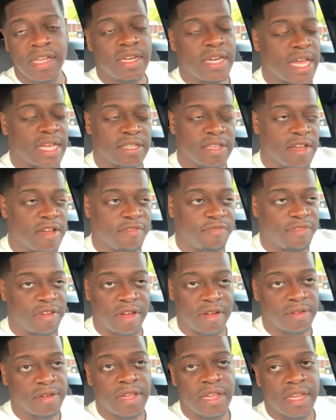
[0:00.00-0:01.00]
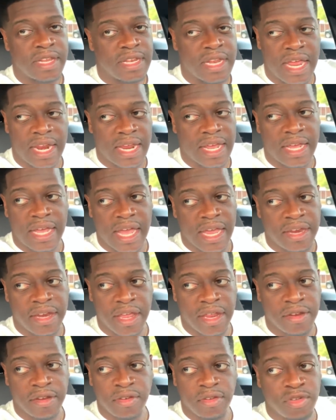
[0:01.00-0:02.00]
That's her fault. That ain't got
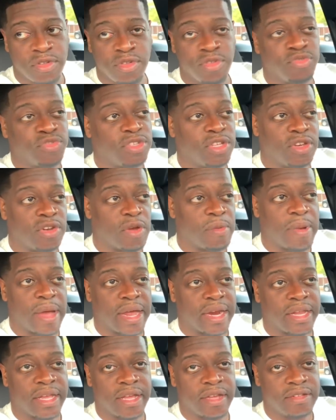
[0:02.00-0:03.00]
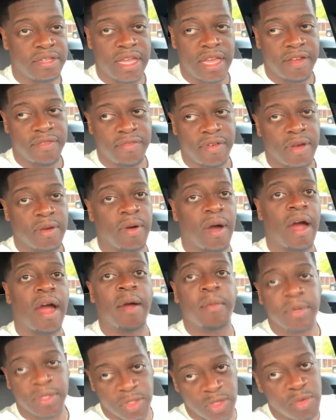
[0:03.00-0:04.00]
nothing to do. You see nobody else hair fall. All
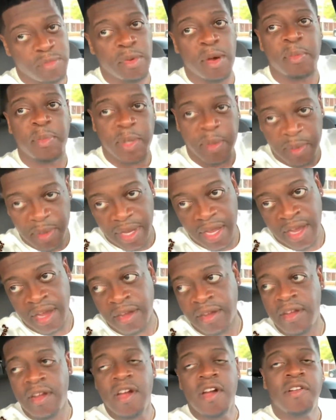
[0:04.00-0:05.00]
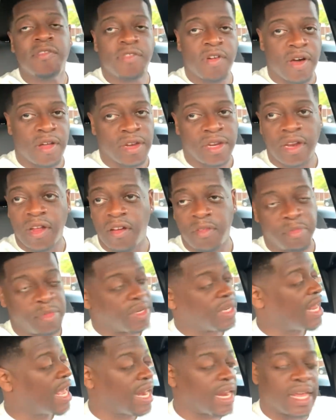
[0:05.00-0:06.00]
right, with two more people hair falling off,
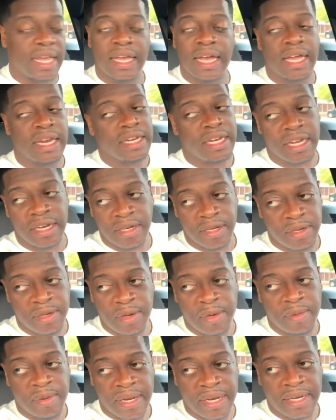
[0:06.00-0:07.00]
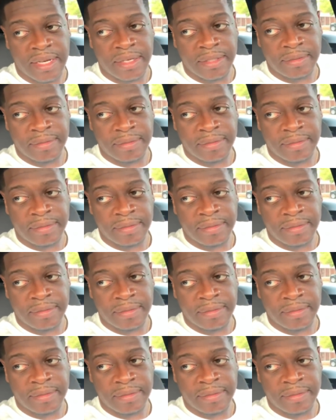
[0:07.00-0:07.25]
but that ain't got nothing to do with it.